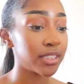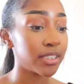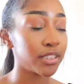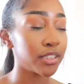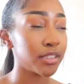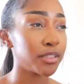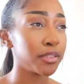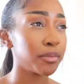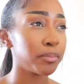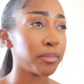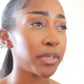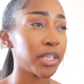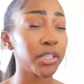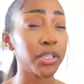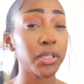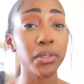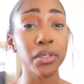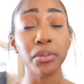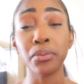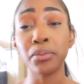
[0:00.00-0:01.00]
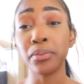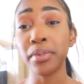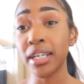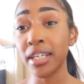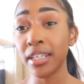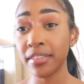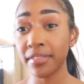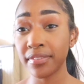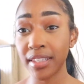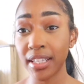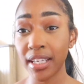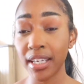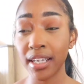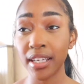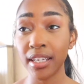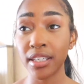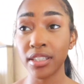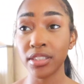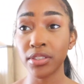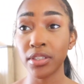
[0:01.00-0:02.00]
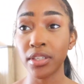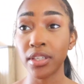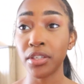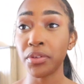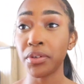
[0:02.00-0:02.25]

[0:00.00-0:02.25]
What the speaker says: to make you aware of things so that